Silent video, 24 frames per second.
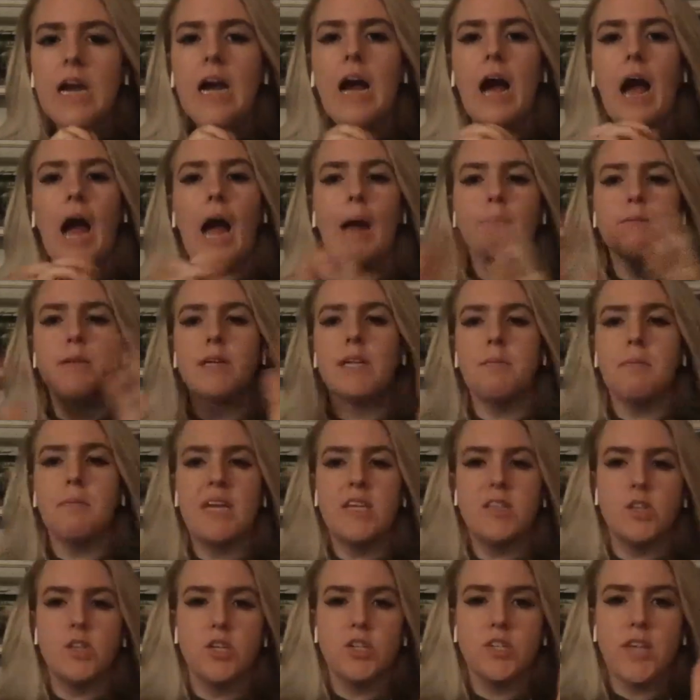I'm going to
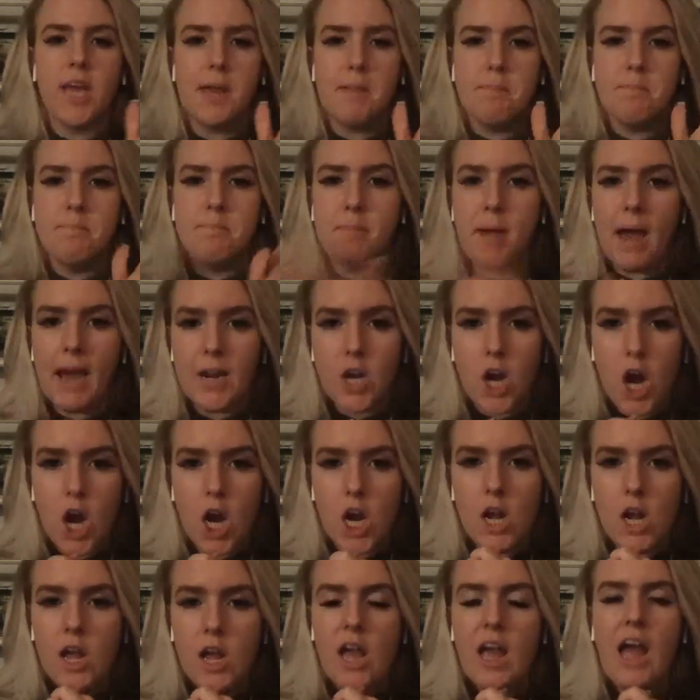make their day
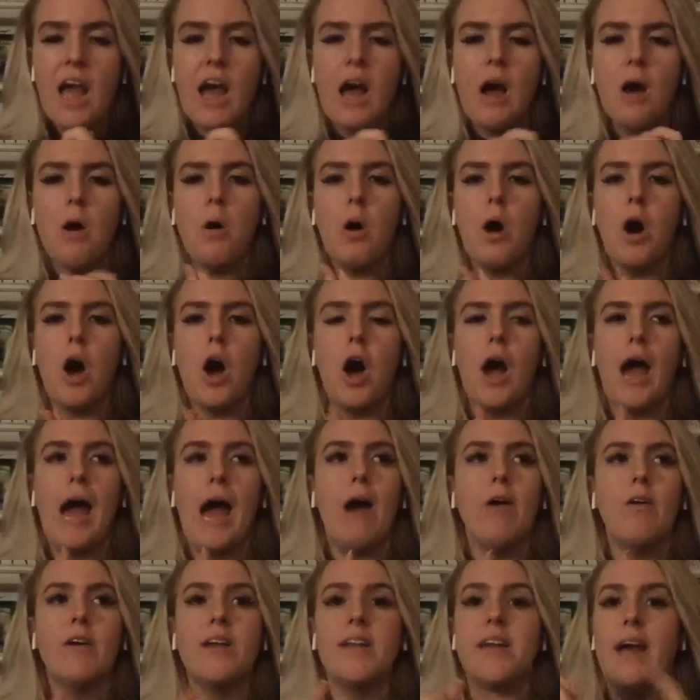better.
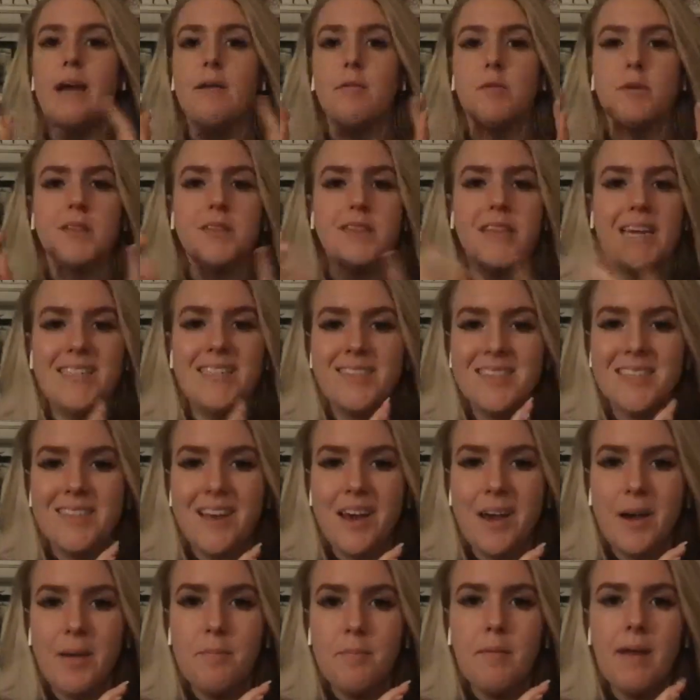How can I relate to
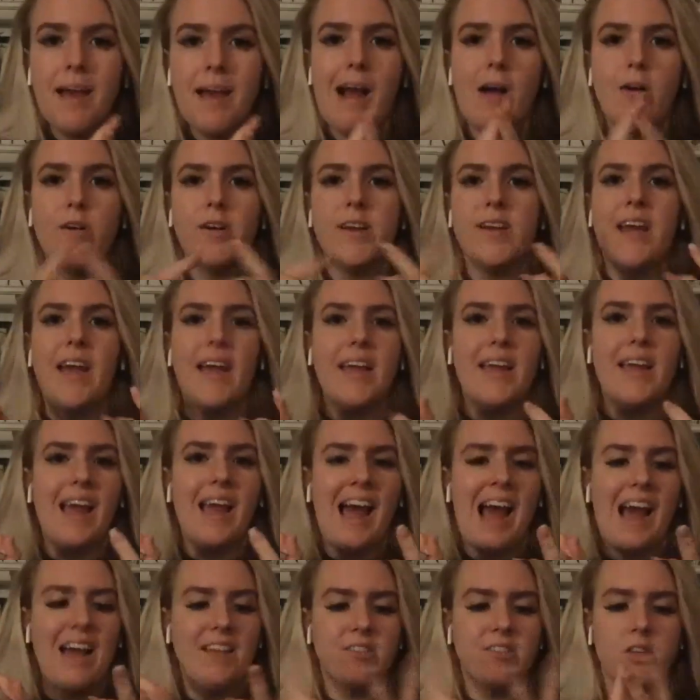them? How can I
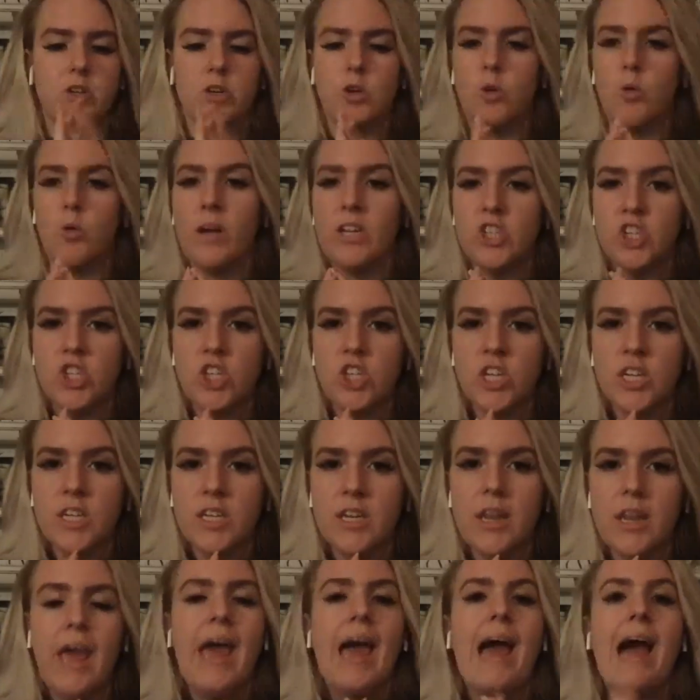ask a question?
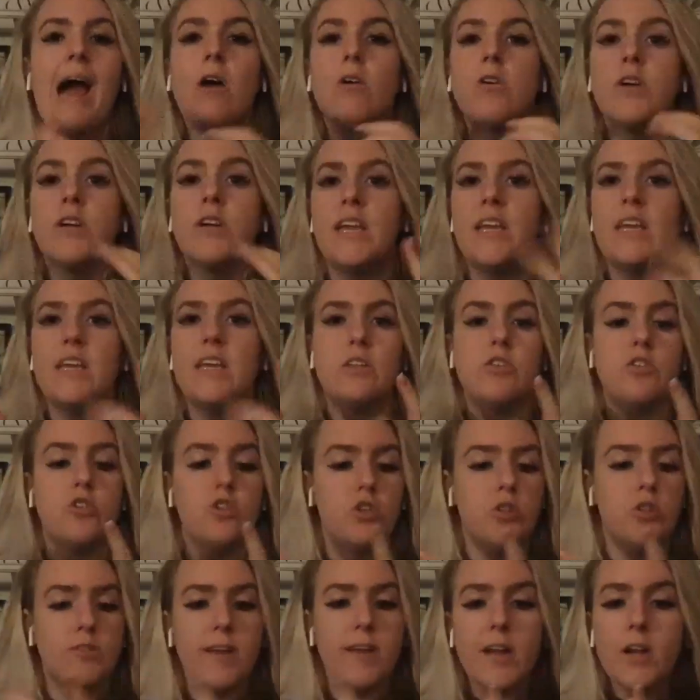How can I
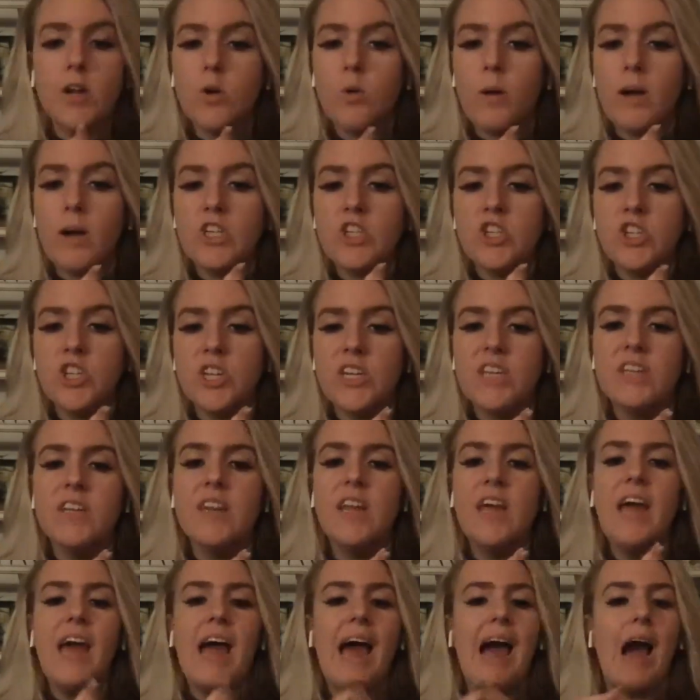answer their question?
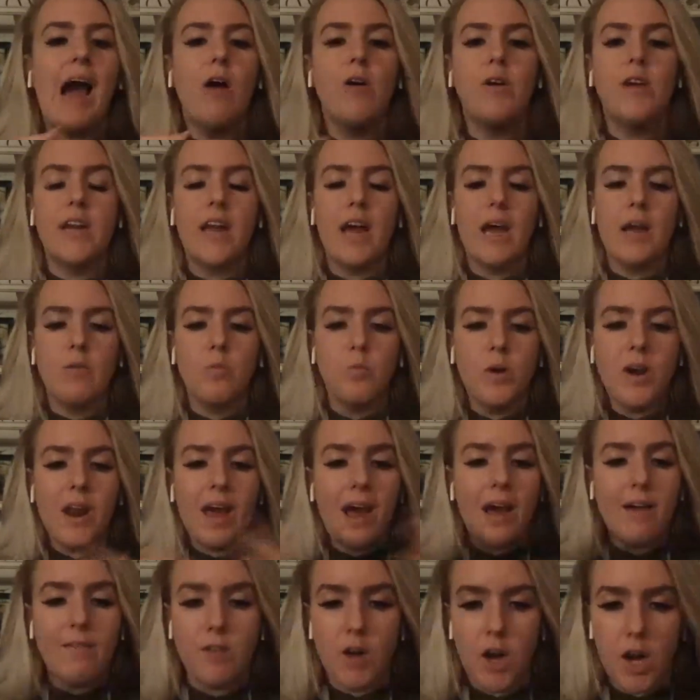How can I,
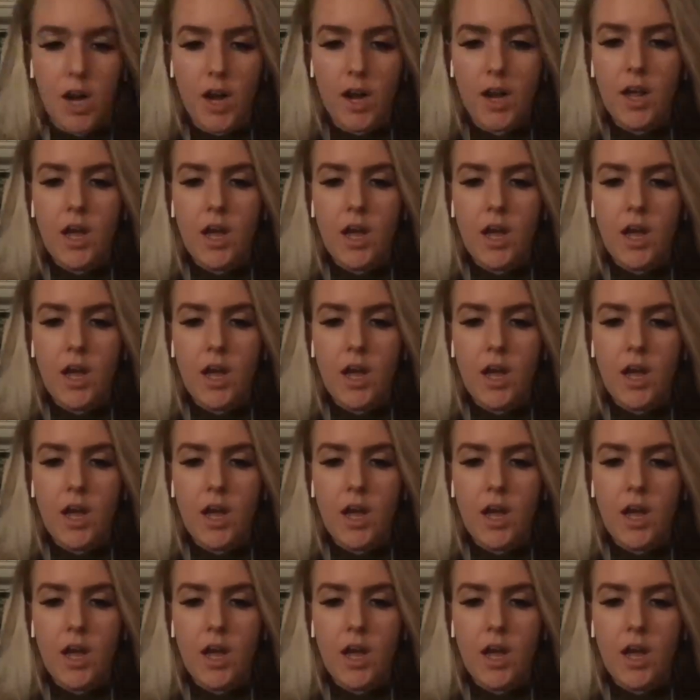whatever.